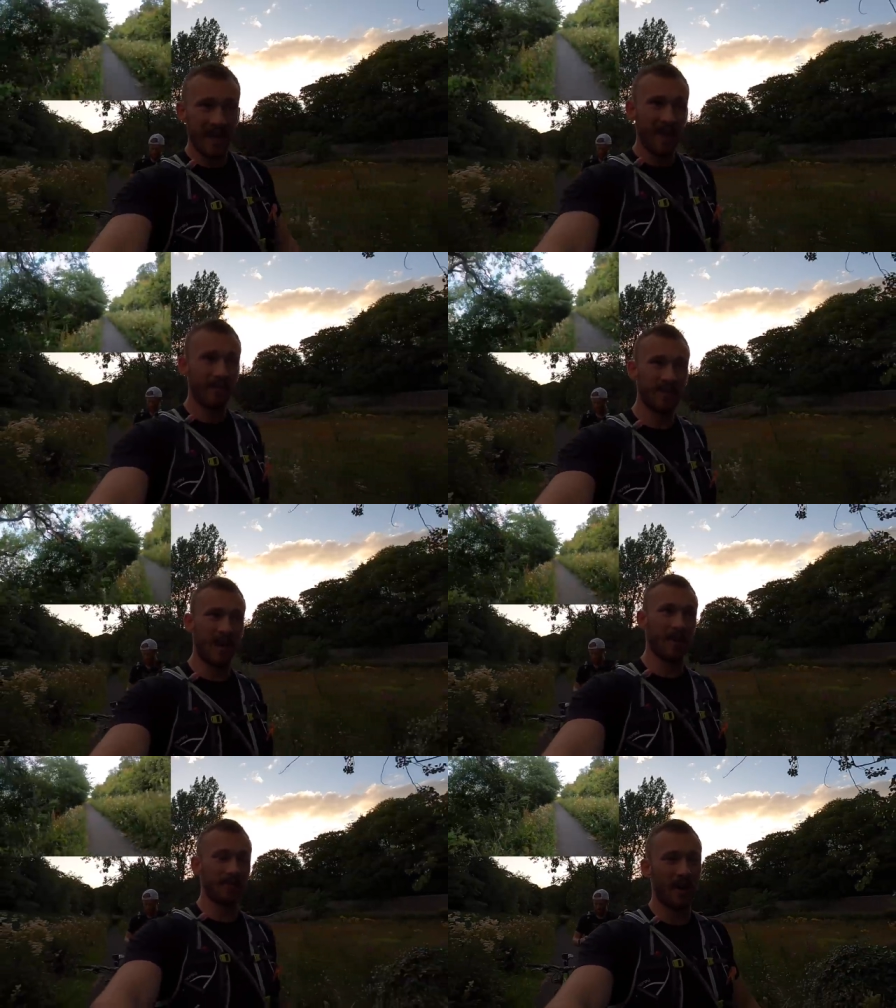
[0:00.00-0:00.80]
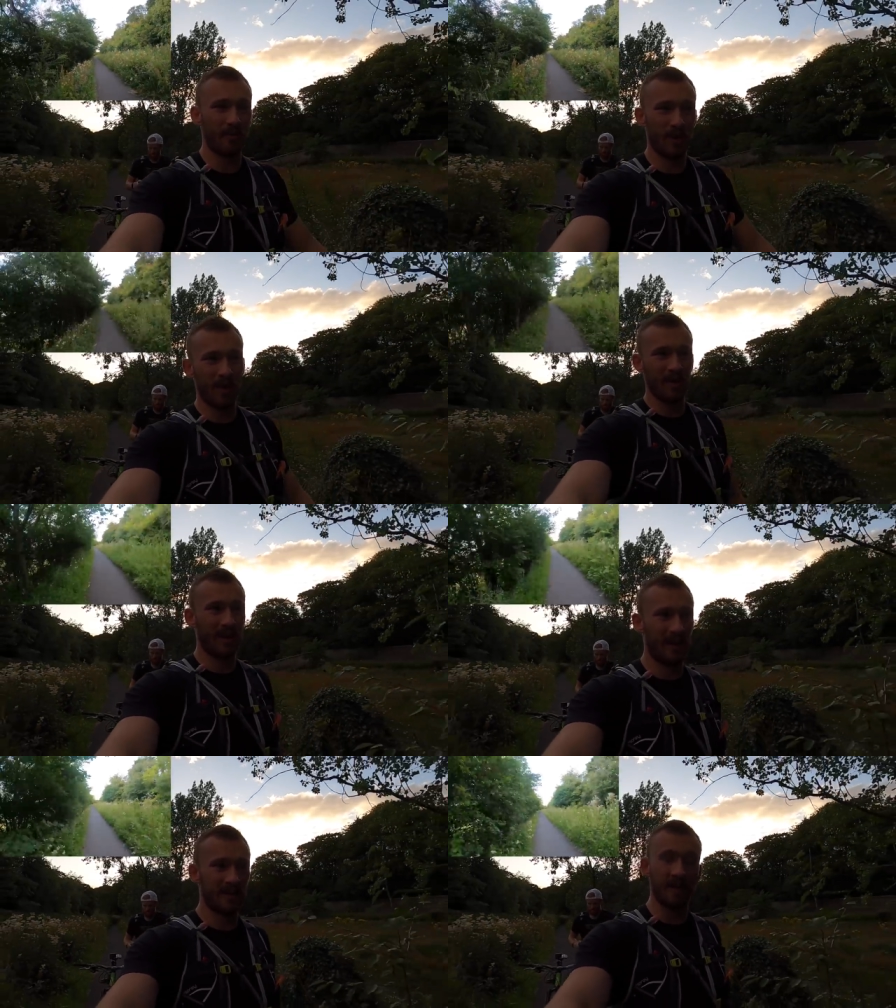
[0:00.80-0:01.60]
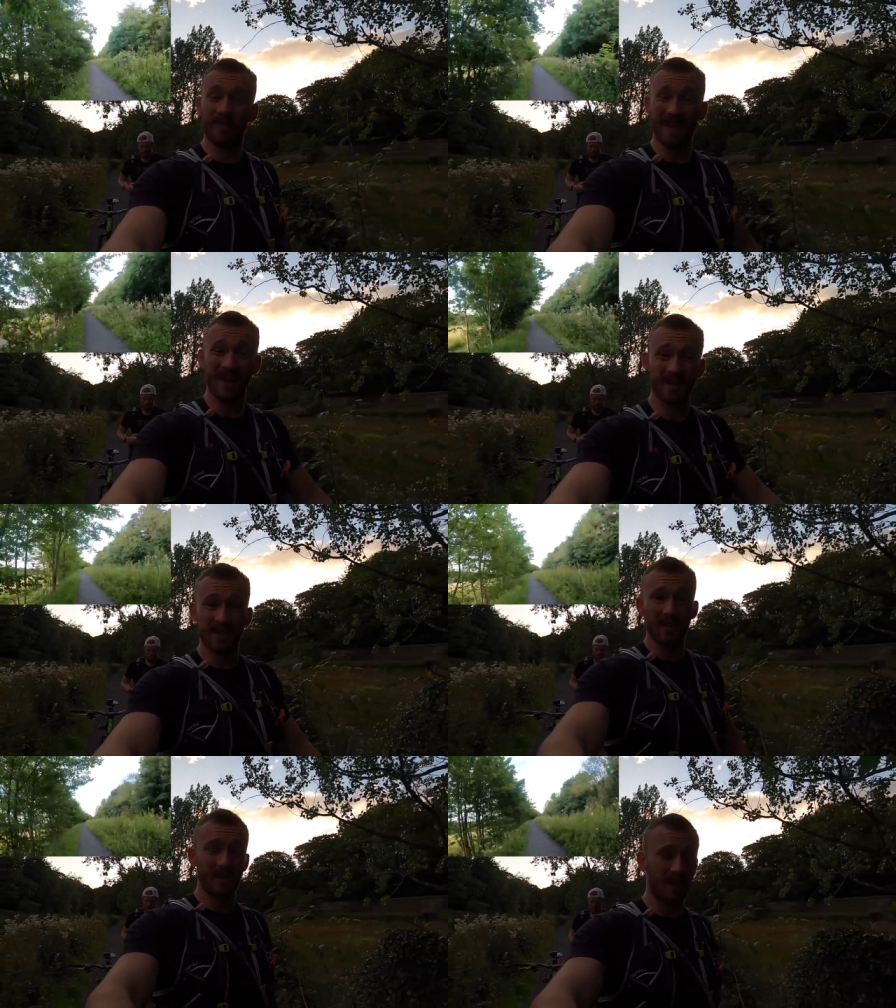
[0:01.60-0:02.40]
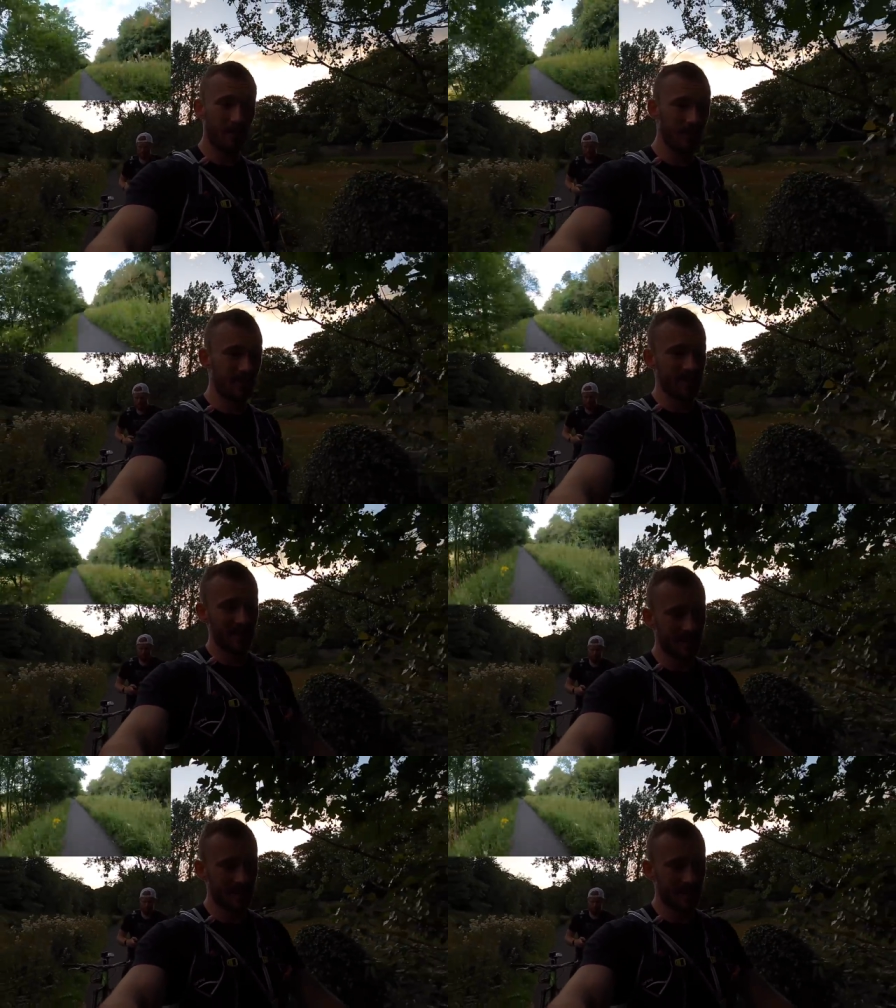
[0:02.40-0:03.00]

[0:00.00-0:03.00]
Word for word: Every time I try and run, something else locks up, which is an